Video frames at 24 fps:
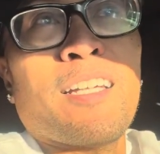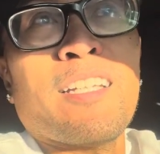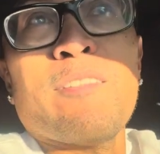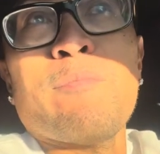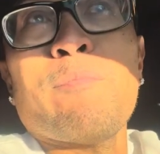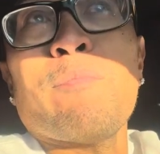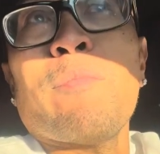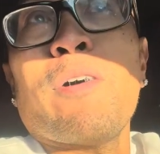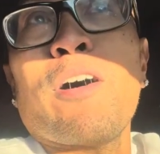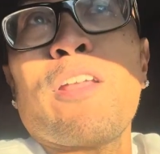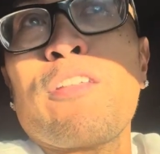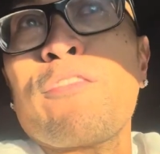
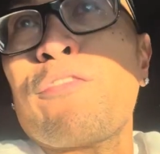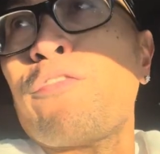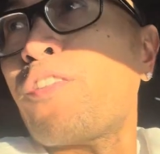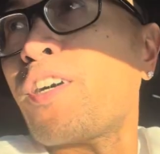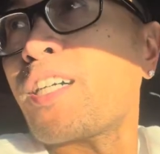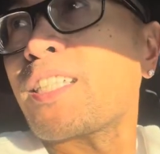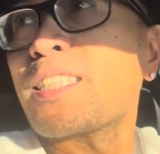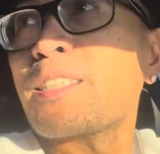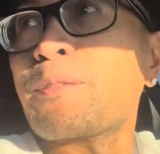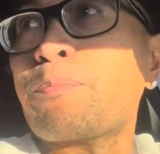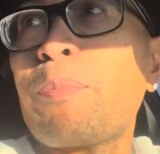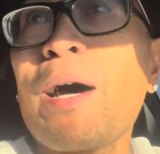
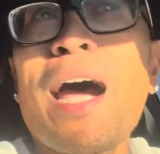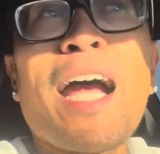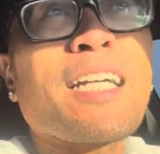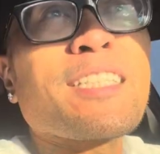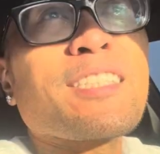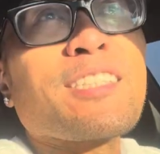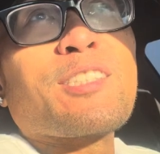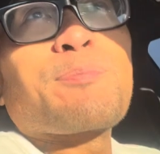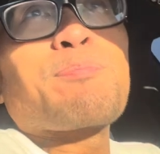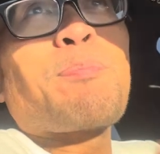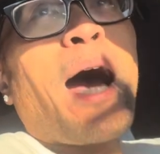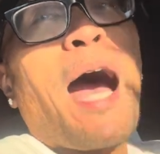Motherfuckers,
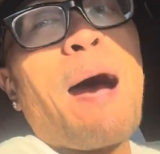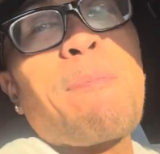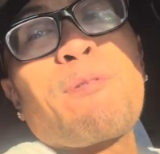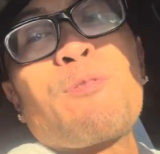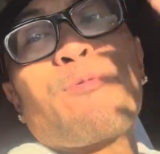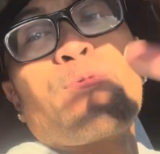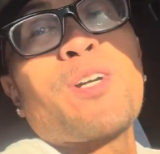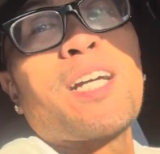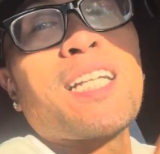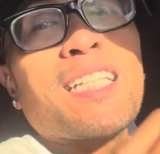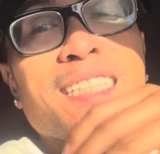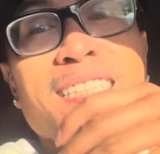bikers popping
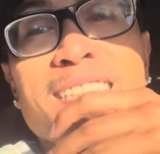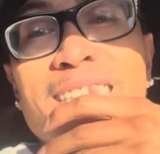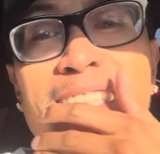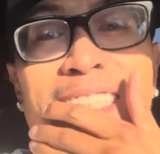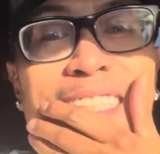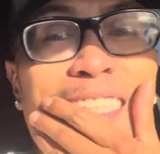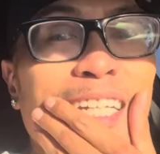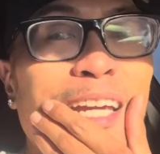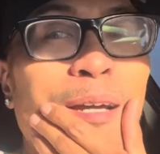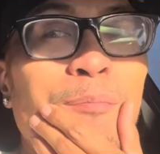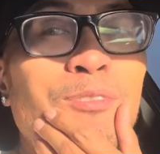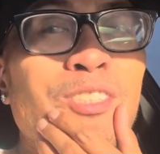willies and
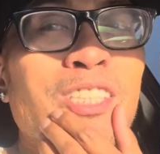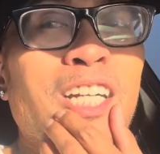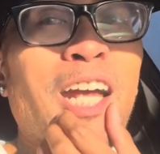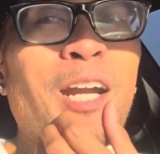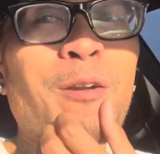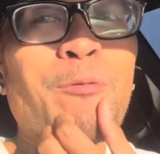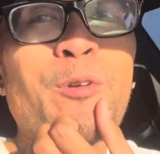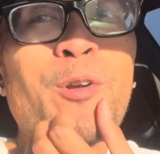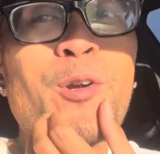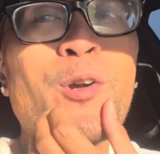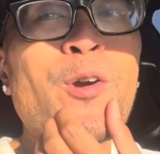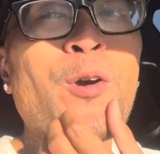shit. I'm trying
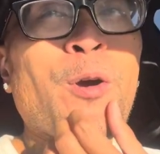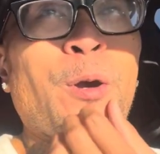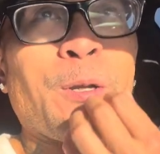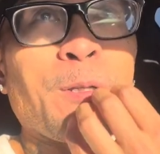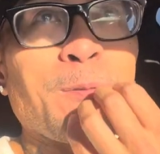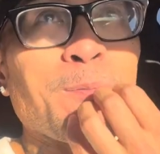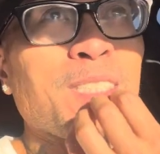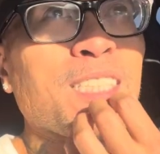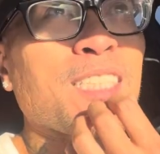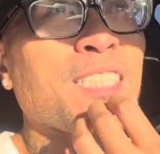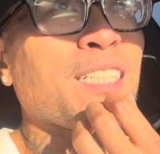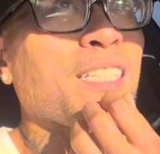to record
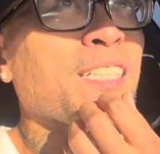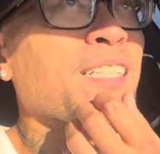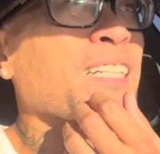them and shit.